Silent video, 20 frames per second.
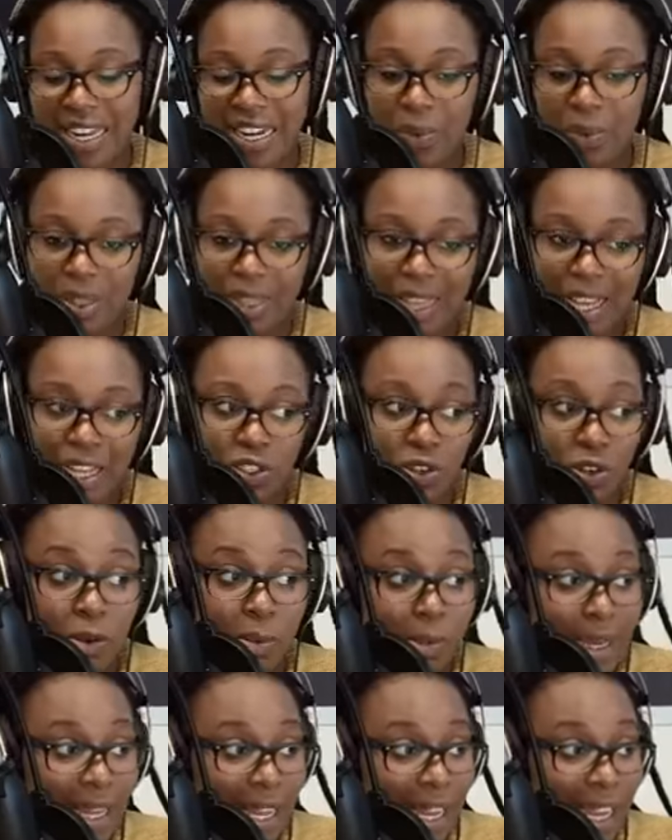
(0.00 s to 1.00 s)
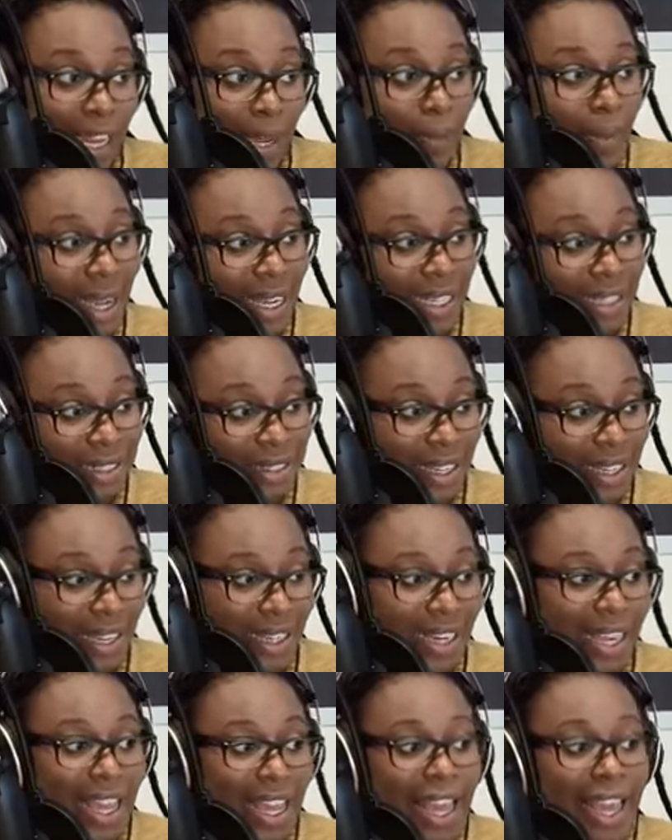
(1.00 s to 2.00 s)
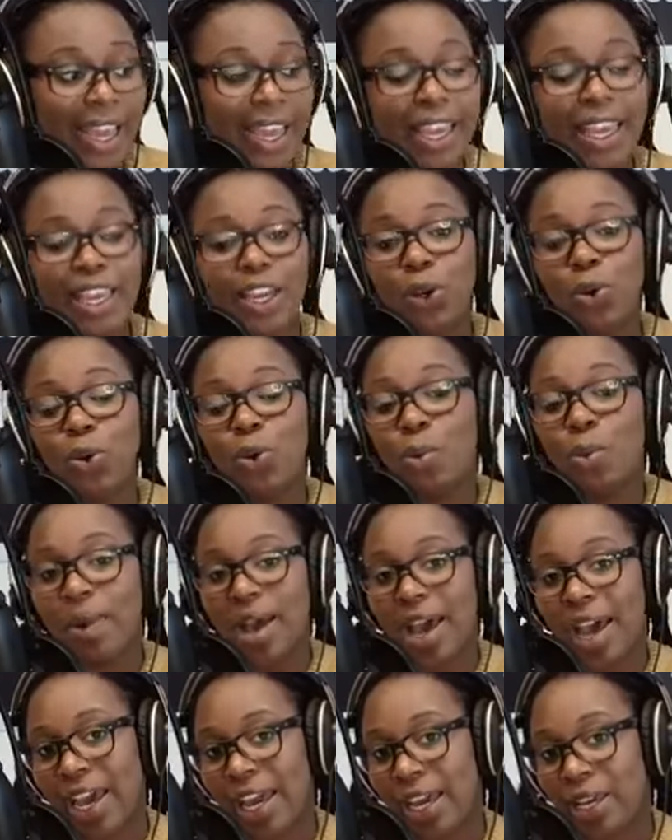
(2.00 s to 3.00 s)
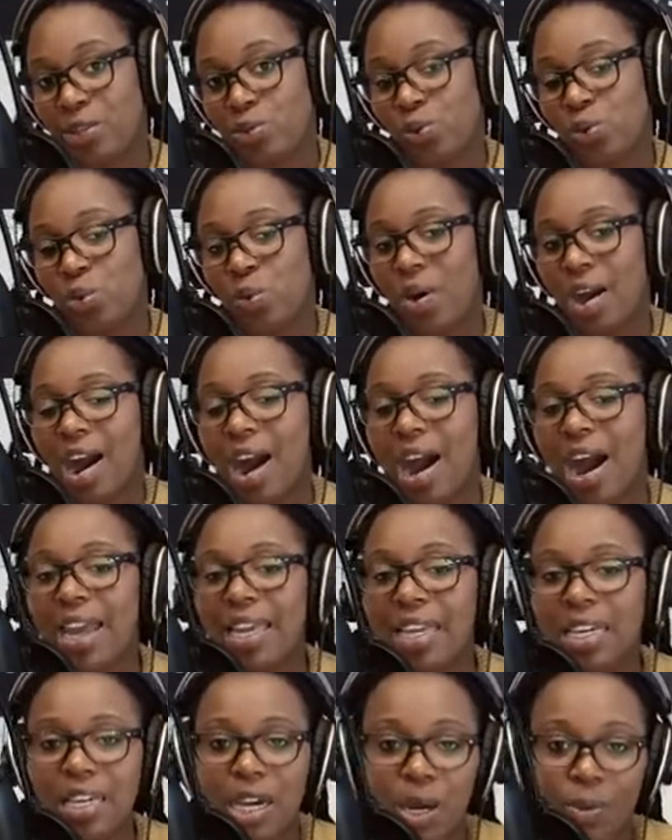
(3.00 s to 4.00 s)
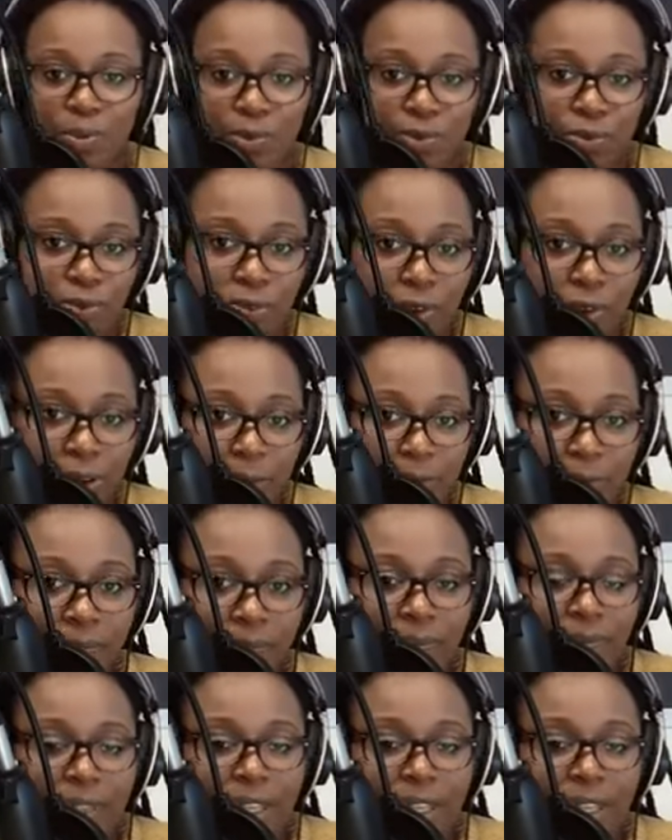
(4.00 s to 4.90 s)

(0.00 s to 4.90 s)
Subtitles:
And with that you reply by saying, ik kom uit, so I come from,